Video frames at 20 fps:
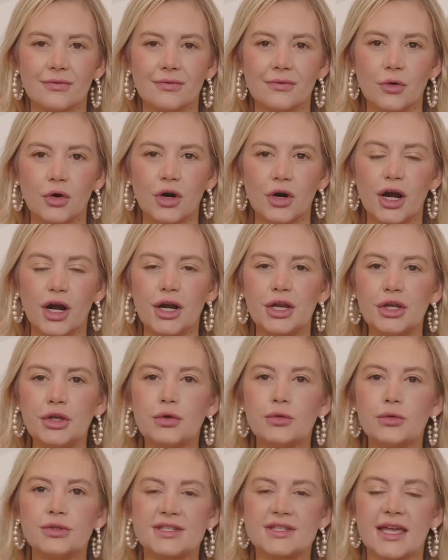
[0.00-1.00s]
Or are
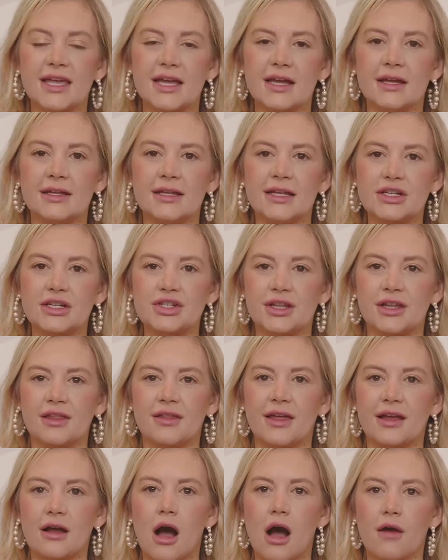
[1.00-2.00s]
you just like initially
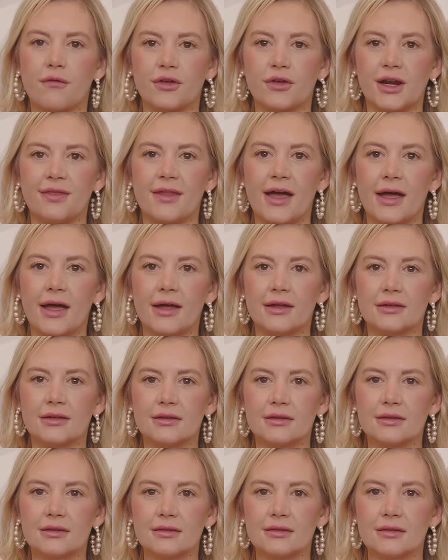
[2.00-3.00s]
like offering that?
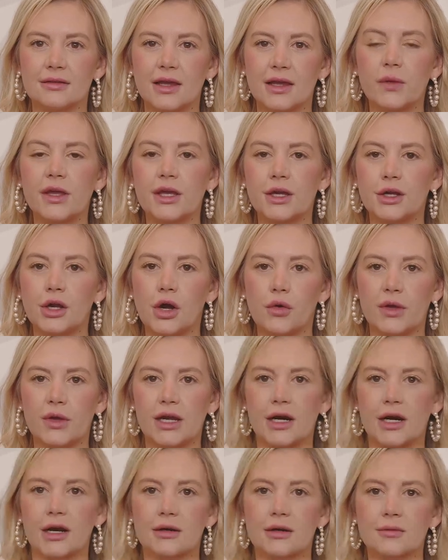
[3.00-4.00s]
Like we could go
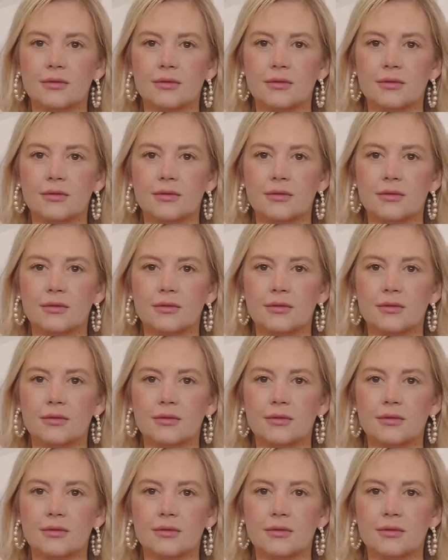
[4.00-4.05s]
here.